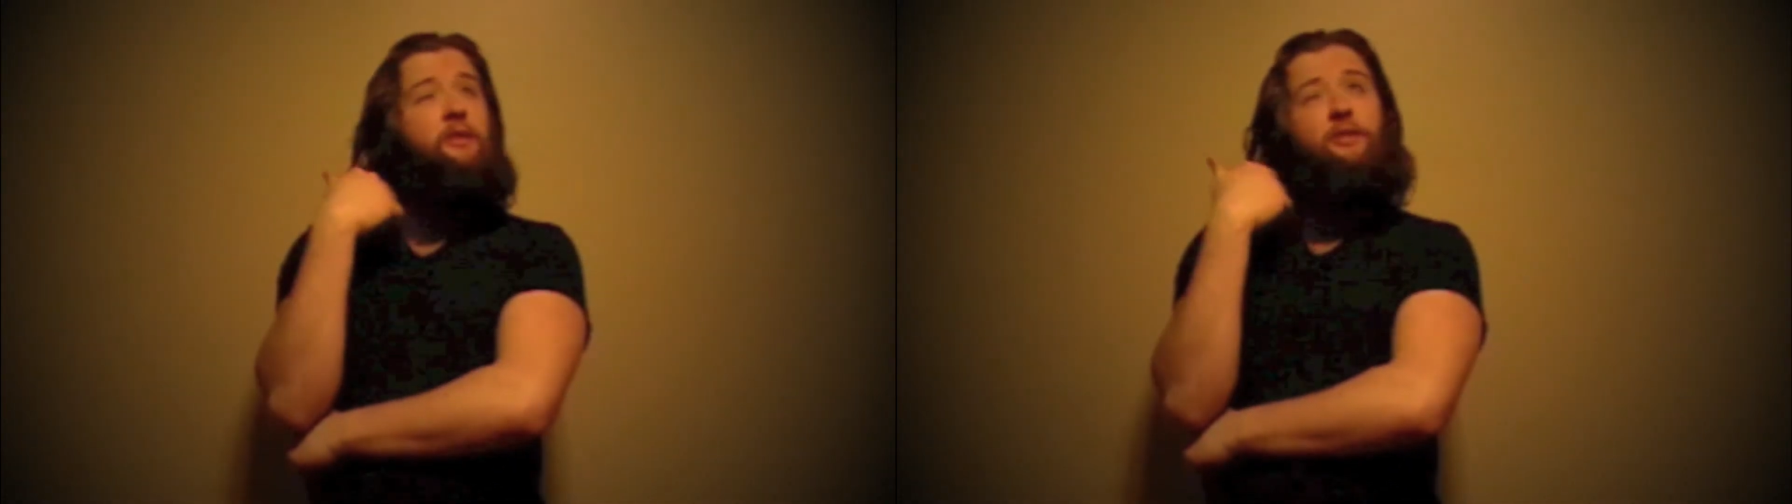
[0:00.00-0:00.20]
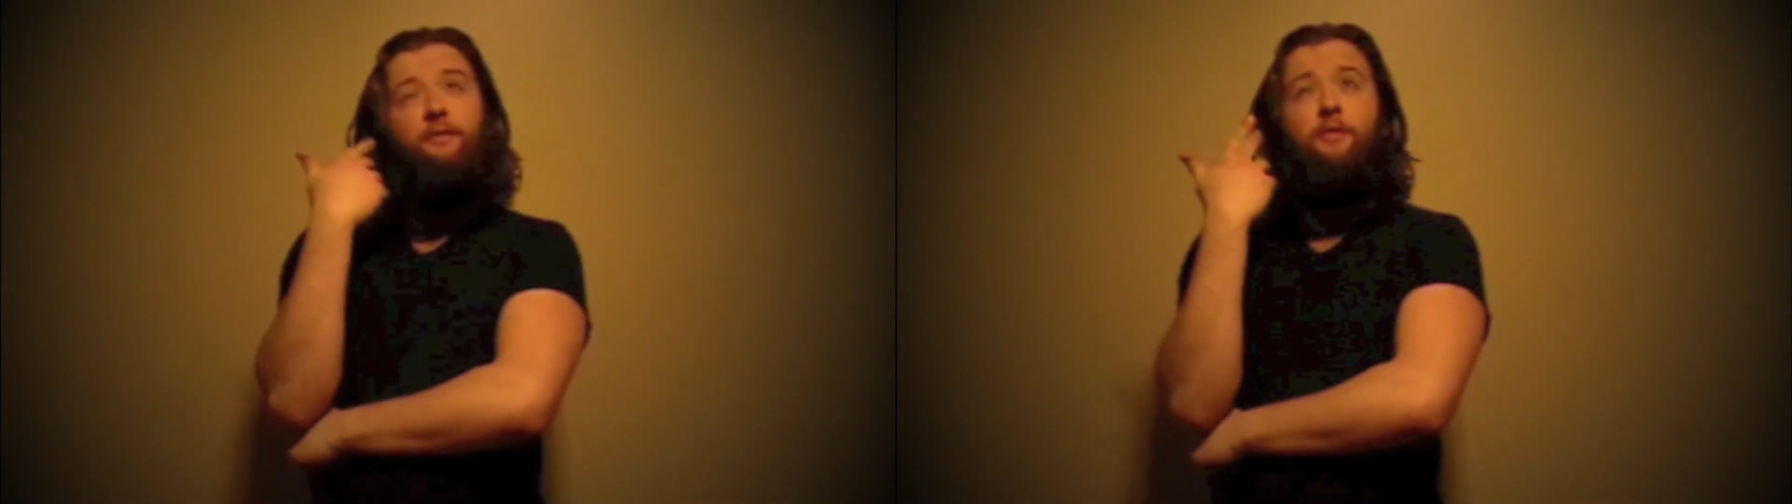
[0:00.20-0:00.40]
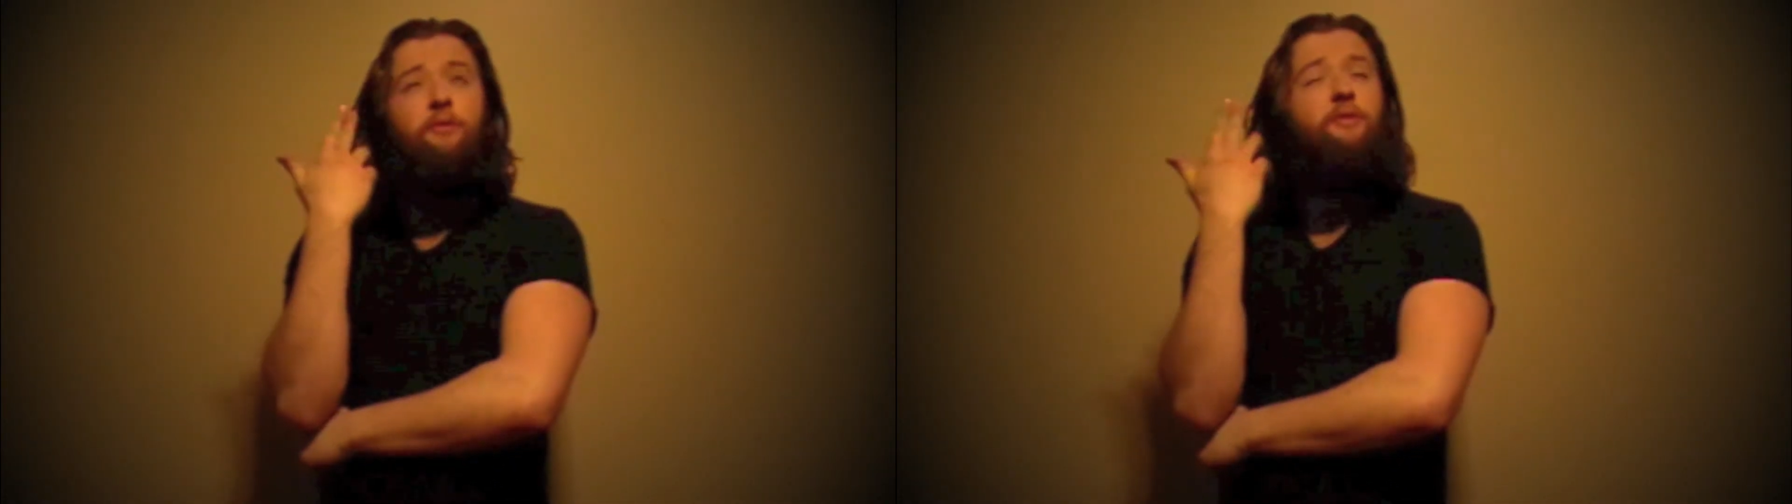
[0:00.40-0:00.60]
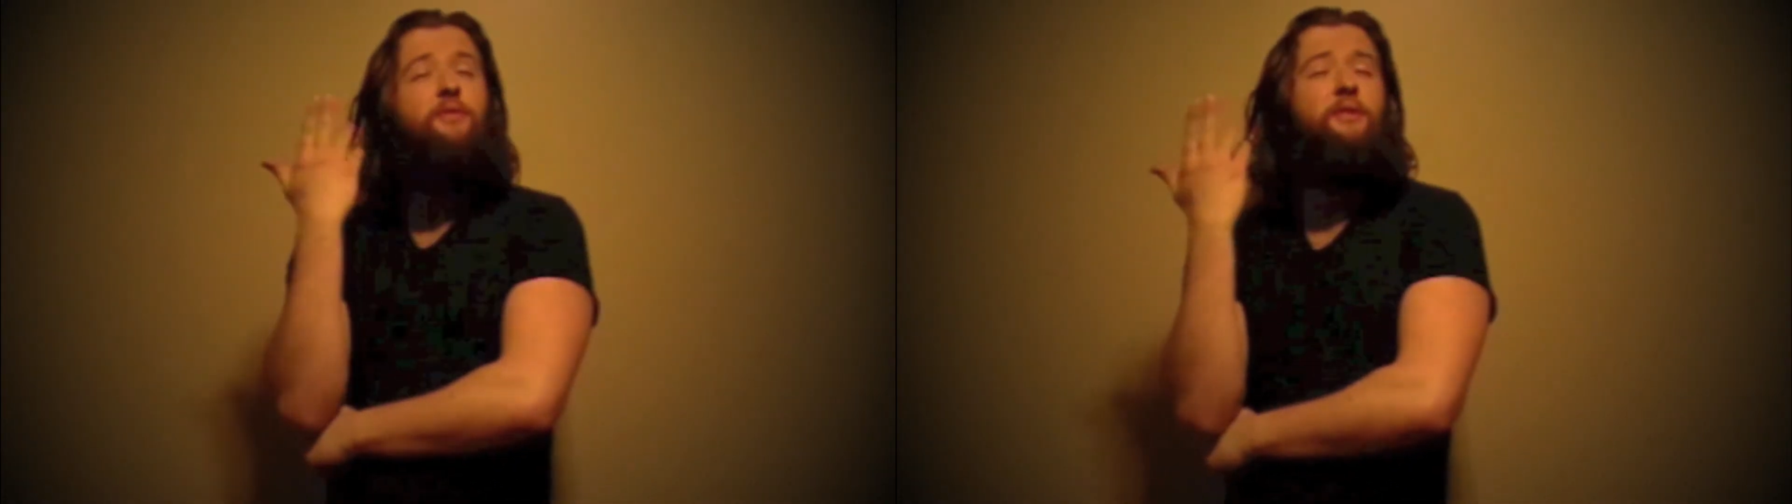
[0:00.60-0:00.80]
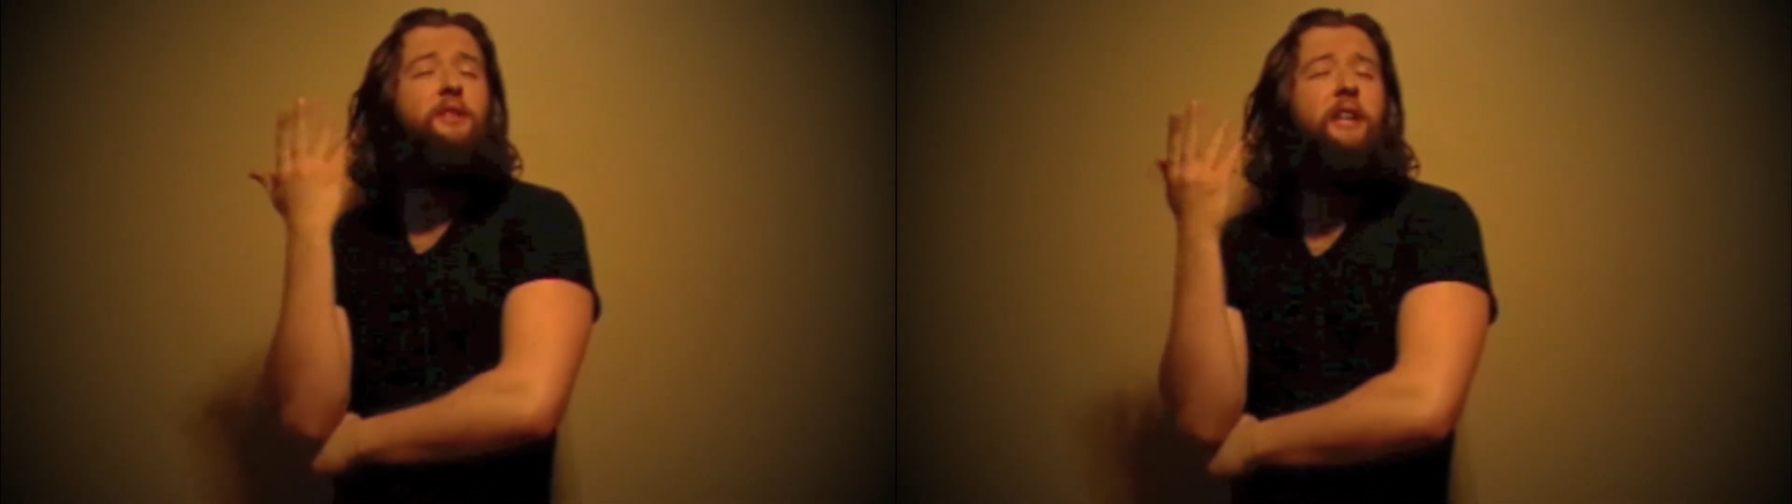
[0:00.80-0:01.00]
as
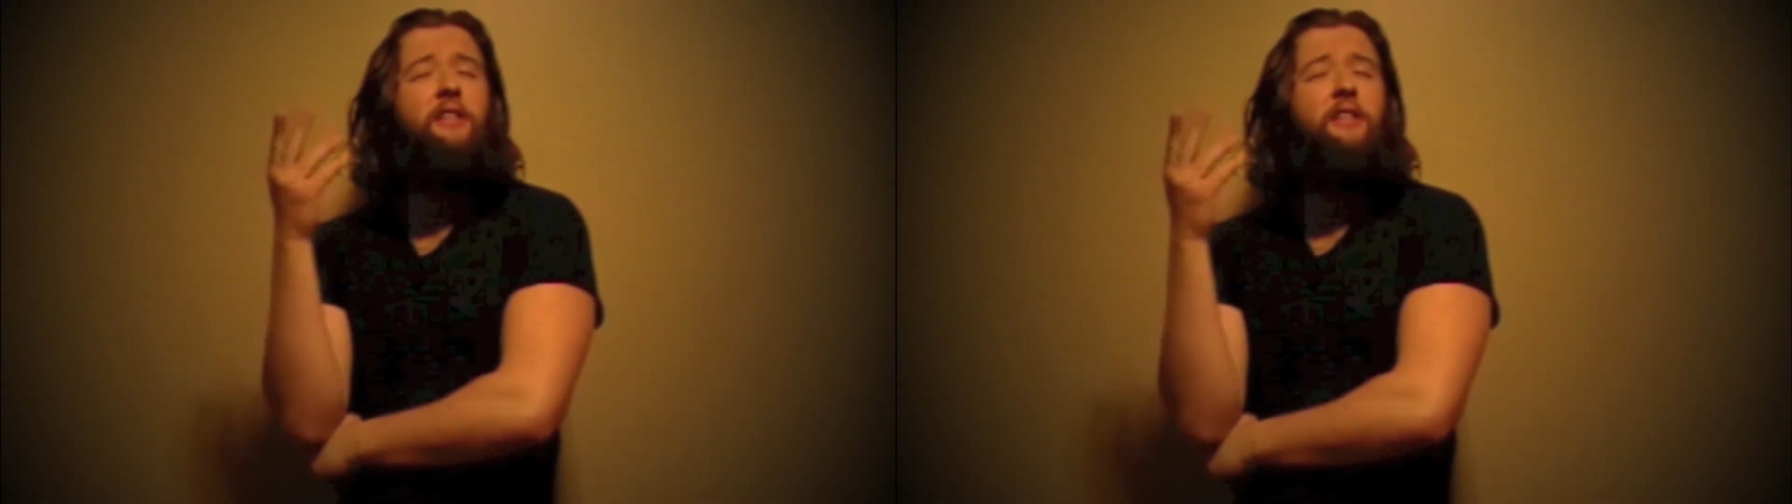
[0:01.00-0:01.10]
fruitful